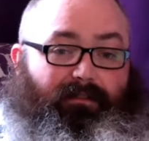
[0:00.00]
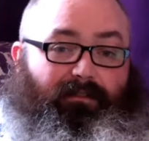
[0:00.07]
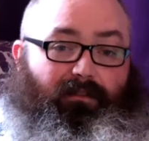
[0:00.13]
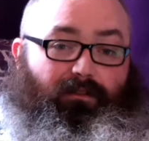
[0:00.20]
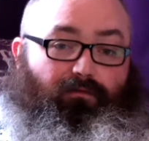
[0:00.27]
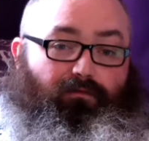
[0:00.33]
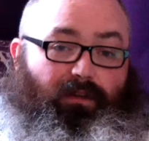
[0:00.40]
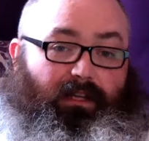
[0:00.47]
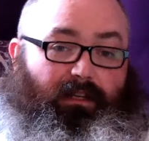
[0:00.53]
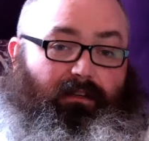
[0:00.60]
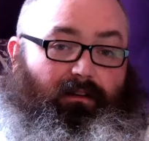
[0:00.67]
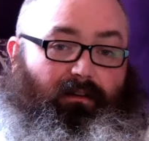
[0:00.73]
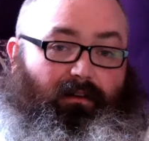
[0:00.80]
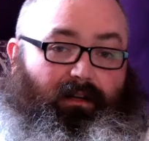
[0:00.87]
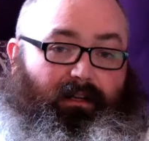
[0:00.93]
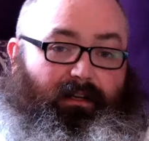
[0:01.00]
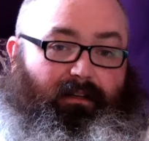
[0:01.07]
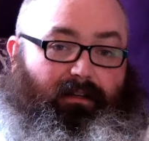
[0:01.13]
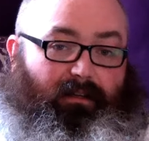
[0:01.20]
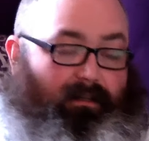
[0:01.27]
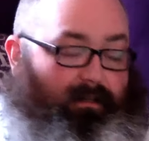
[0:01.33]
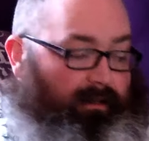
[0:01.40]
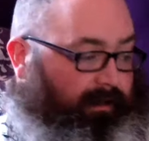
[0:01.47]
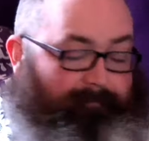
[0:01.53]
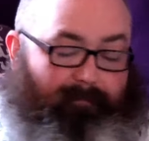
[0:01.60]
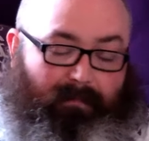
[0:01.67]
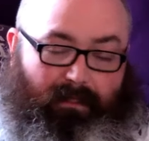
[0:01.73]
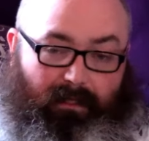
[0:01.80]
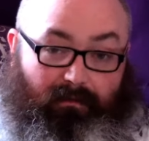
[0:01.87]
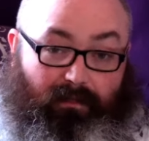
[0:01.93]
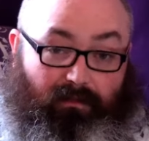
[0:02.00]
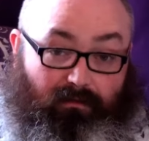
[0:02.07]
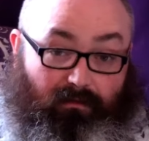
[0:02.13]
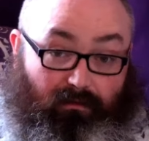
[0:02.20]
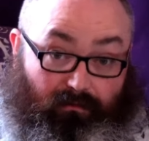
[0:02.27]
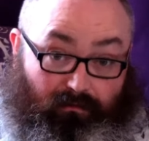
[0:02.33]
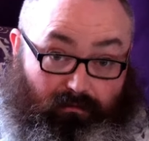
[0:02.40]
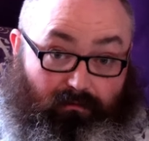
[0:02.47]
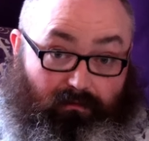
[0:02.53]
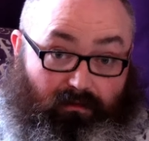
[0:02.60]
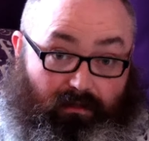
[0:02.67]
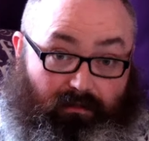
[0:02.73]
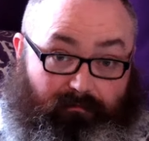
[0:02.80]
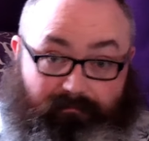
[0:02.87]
The Green Knight. Now this looks saucy.